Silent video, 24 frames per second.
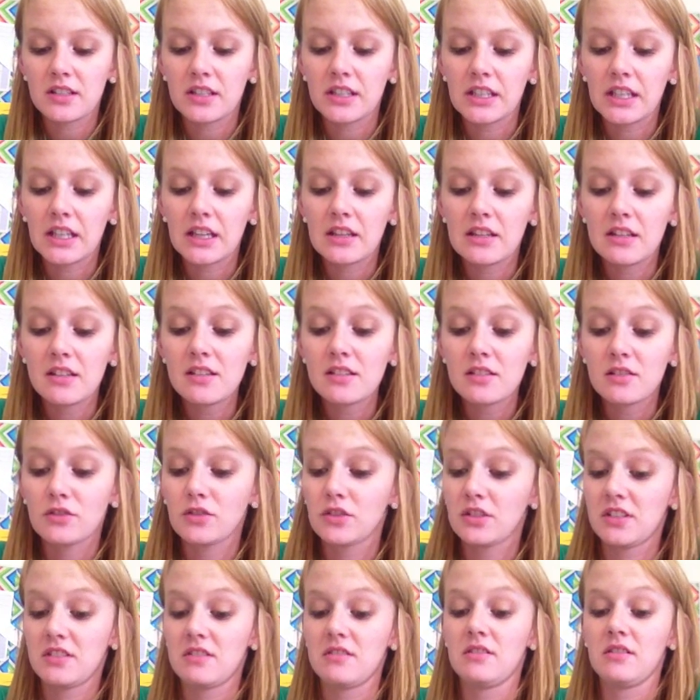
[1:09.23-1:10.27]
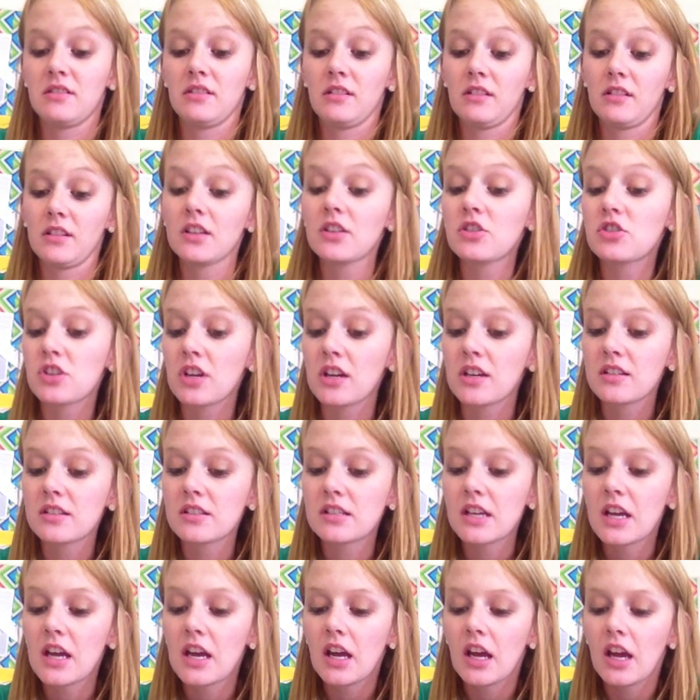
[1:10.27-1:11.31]
like, "This looks
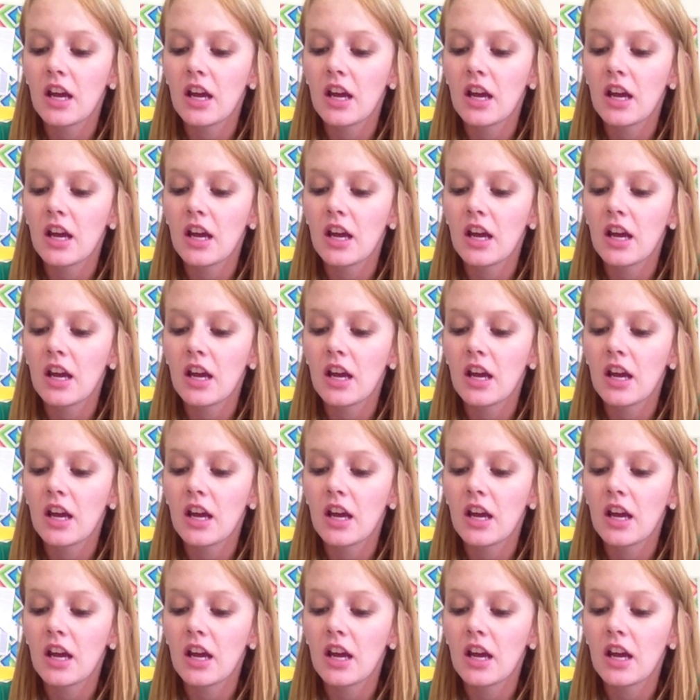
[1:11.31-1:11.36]
delicious,"